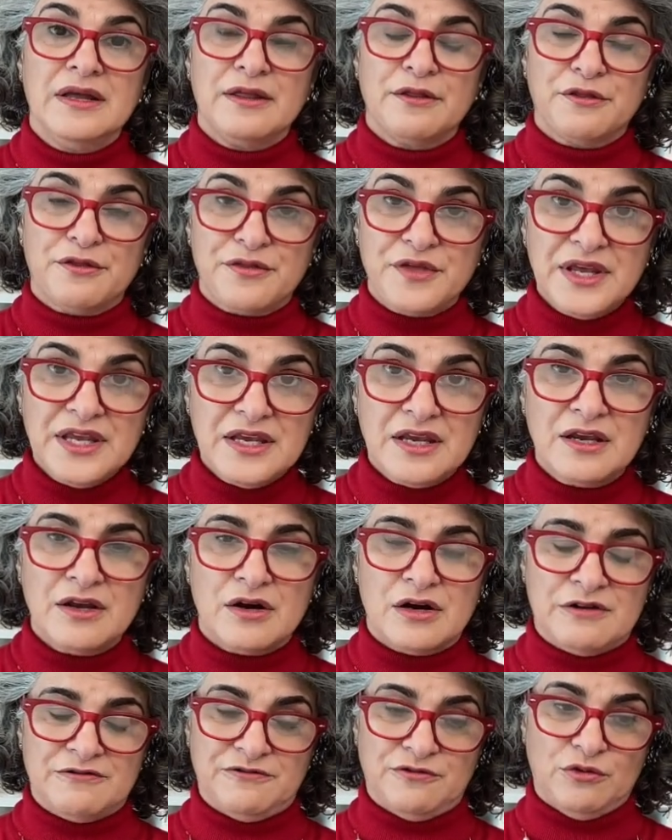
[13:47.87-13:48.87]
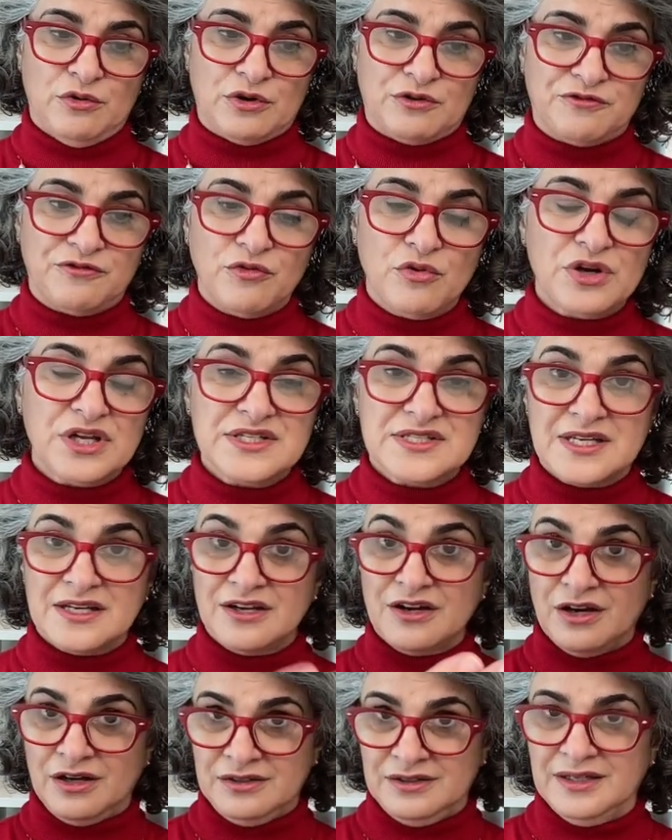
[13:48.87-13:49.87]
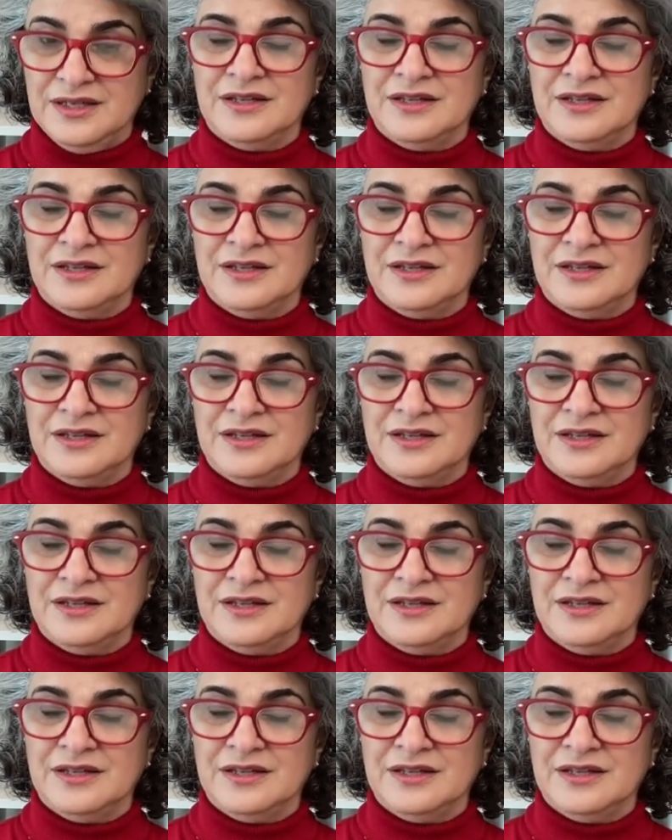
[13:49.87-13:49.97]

thinking of or focusing on